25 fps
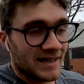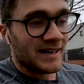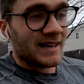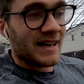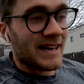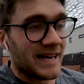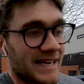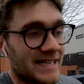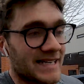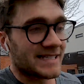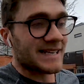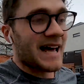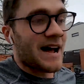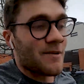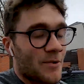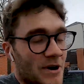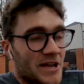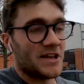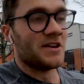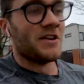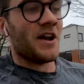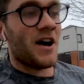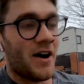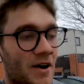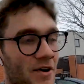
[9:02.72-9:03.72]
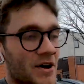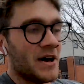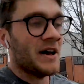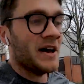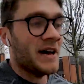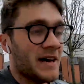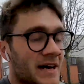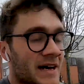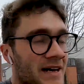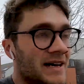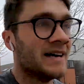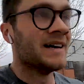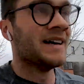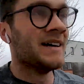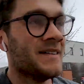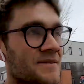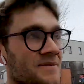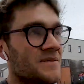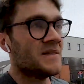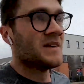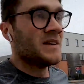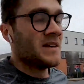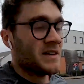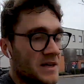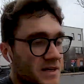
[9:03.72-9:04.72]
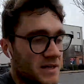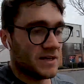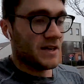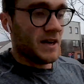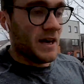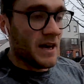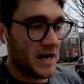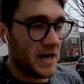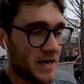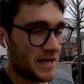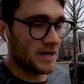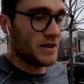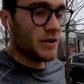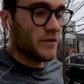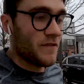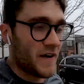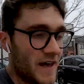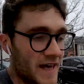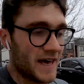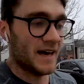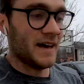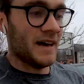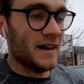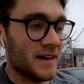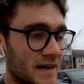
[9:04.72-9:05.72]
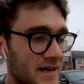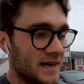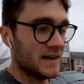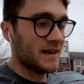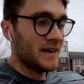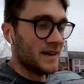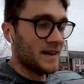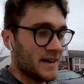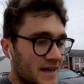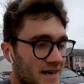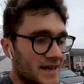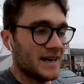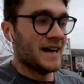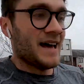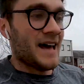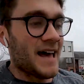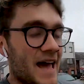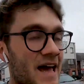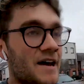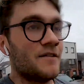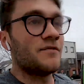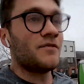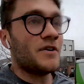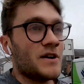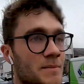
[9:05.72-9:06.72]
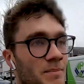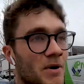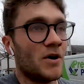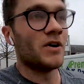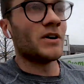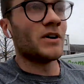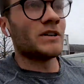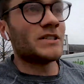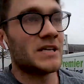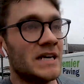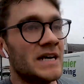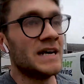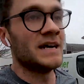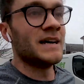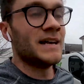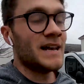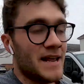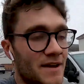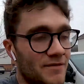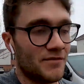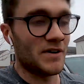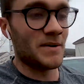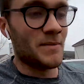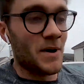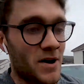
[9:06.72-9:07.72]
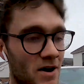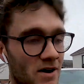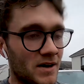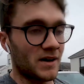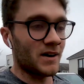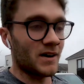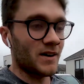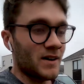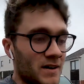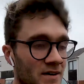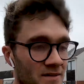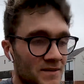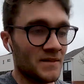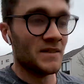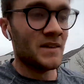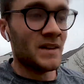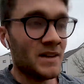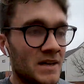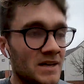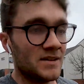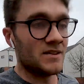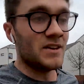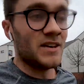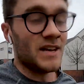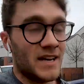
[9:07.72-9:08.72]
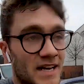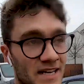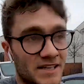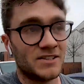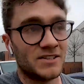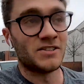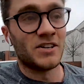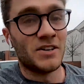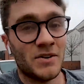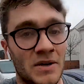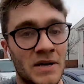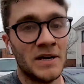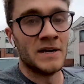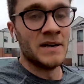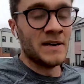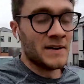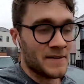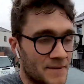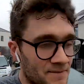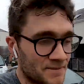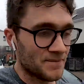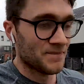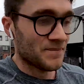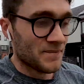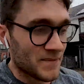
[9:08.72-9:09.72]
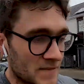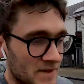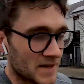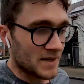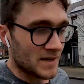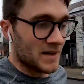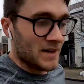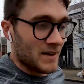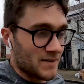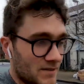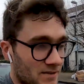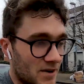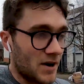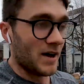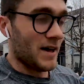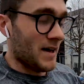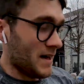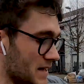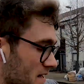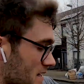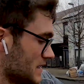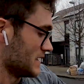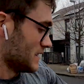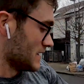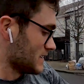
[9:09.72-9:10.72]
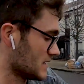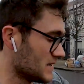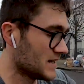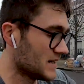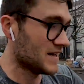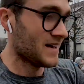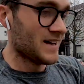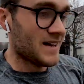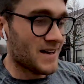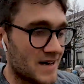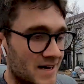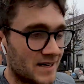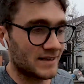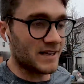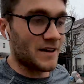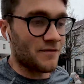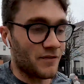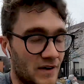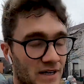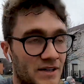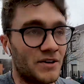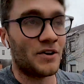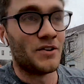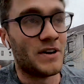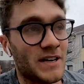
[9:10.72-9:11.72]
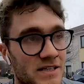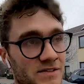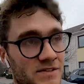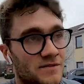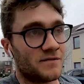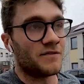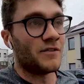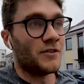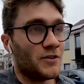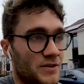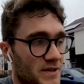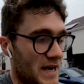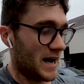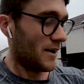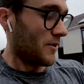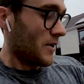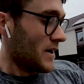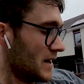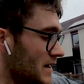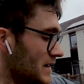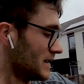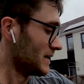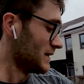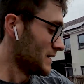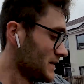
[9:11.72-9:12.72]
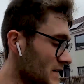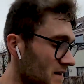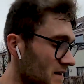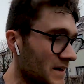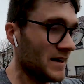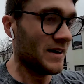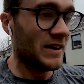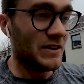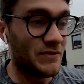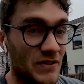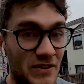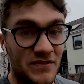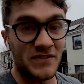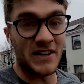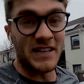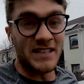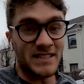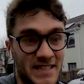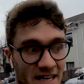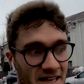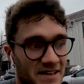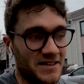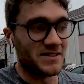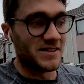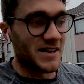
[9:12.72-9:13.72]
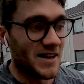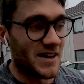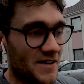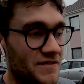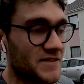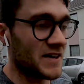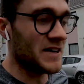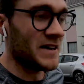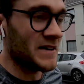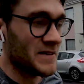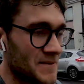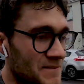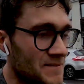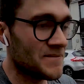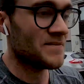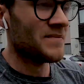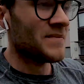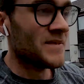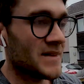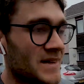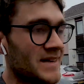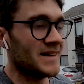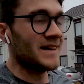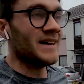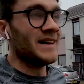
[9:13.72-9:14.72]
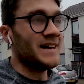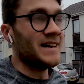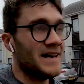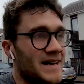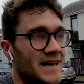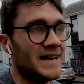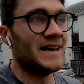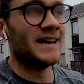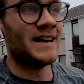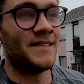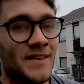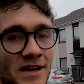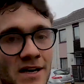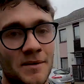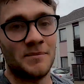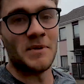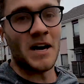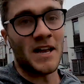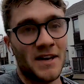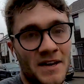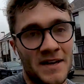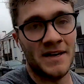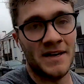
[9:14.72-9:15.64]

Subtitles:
At least that way you know you've hit every box and every marker that you need to. Right, definitely do need some food now. 15 seconds left and then I'm done.